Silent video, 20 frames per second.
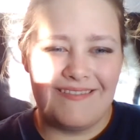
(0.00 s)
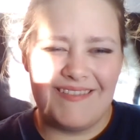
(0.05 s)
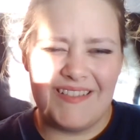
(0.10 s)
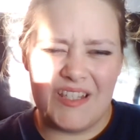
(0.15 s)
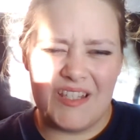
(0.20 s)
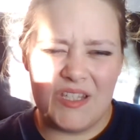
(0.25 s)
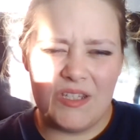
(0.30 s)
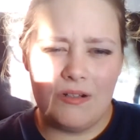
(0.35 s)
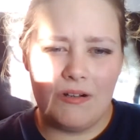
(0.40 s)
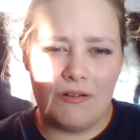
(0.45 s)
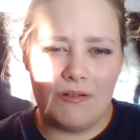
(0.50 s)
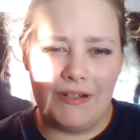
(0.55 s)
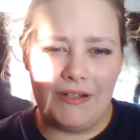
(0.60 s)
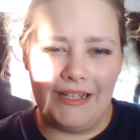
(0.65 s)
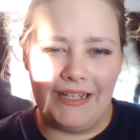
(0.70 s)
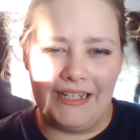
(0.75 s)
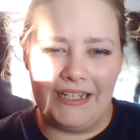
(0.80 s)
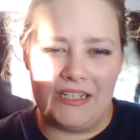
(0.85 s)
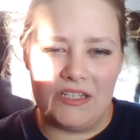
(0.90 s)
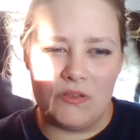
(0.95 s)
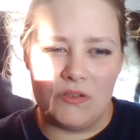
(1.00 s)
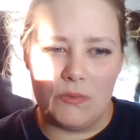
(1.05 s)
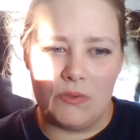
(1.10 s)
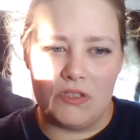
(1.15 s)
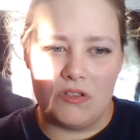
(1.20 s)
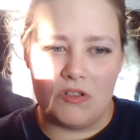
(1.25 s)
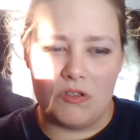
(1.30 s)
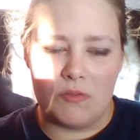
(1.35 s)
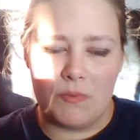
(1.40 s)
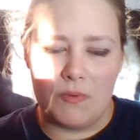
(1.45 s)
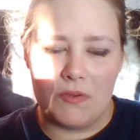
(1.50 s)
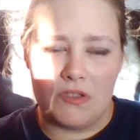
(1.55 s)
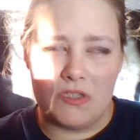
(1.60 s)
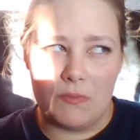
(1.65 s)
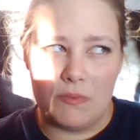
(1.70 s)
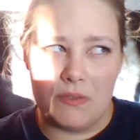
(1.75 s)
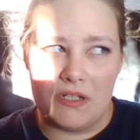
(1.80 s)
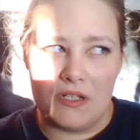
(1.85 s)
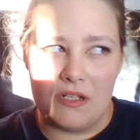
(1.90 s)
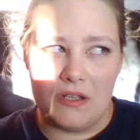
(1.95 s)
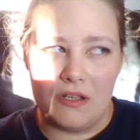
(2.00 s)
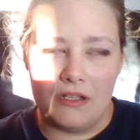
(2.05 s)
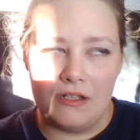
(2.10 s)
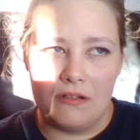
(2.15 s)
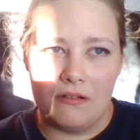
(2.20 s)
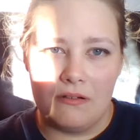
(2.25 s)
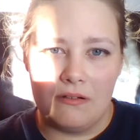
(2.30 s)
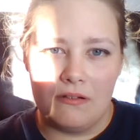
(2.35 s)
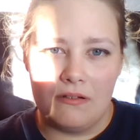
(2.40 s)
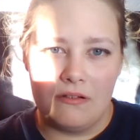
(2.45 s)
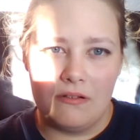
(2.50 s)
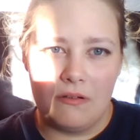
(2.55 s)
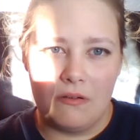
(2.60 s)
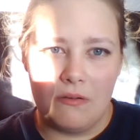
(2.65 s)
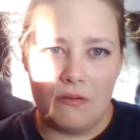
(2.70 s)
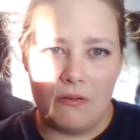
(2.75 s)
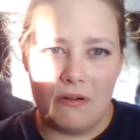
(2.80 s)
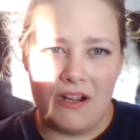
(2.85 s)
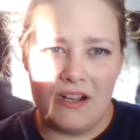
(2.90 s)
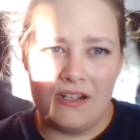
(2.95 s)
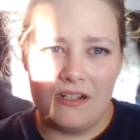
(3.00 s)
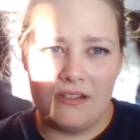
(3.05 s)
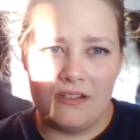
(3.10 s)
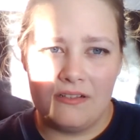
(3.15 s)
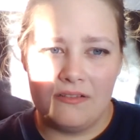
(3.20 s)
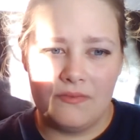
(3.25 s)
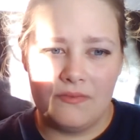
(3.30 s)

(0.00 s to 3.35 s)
It's sort of related to what you're supposed to be doing, right?